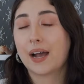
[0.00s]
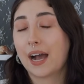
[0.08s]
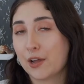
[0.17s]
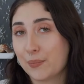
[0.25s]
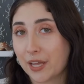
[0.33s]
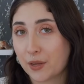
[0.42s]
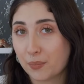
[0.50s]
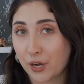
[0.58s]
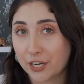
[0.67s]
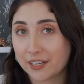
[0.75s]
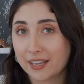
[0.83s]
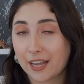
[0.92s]
I make
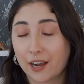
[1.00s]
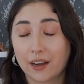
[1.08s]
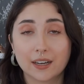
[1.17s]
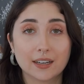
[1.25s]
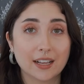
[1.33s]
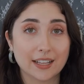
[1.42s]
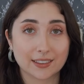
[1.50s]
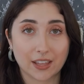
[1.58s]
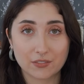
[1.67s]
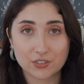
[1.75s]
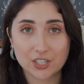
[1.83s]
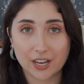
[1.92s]
body care and
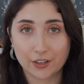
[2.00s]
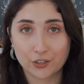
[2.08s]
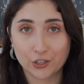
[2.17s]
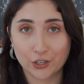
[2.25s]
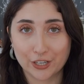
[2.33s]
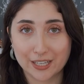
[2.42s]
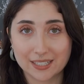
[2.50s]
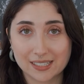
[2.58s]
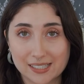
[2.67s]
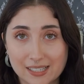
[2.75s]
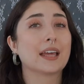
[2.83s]
lifestyle goodies,